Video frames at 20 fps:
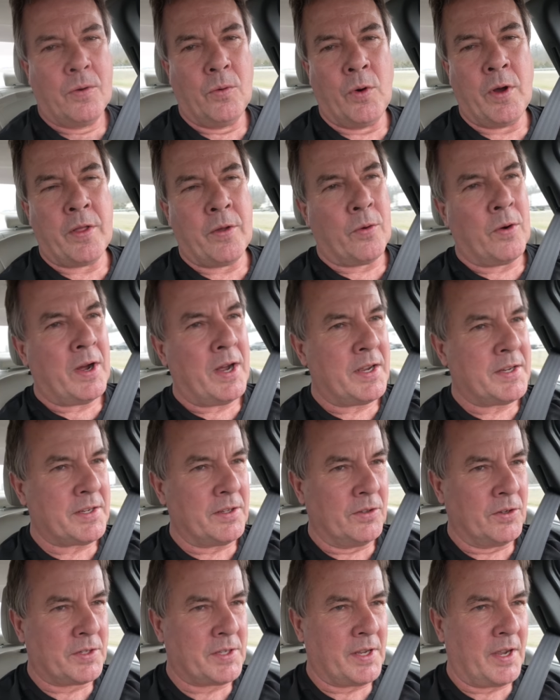Weather-wise,
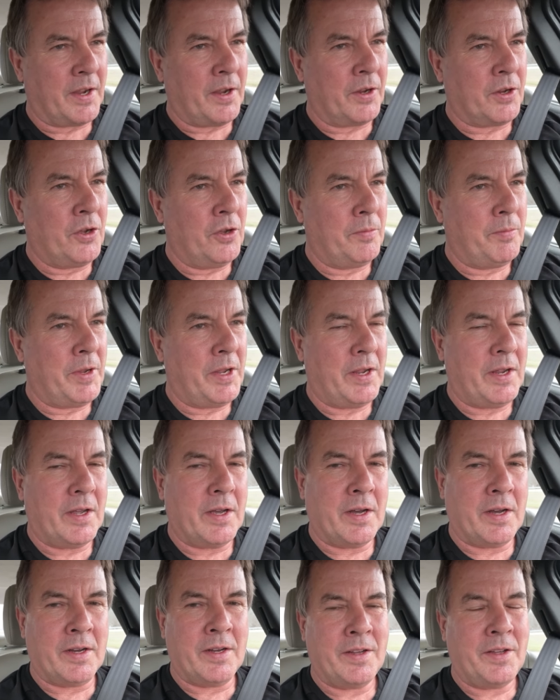it looks like it could be
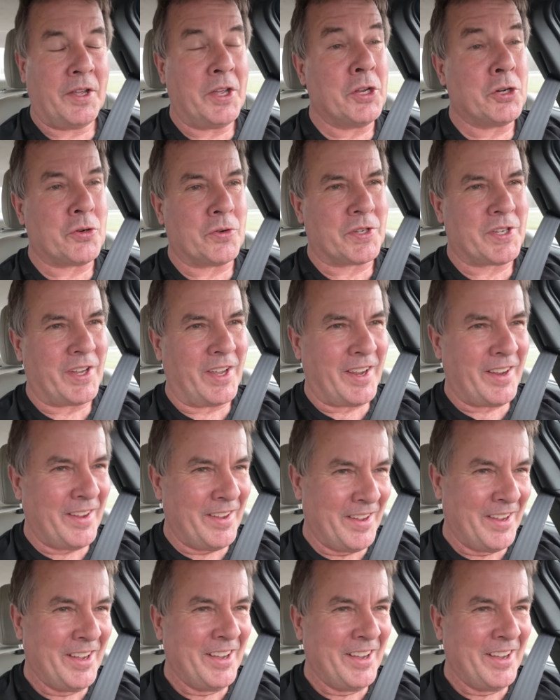uh, interesting,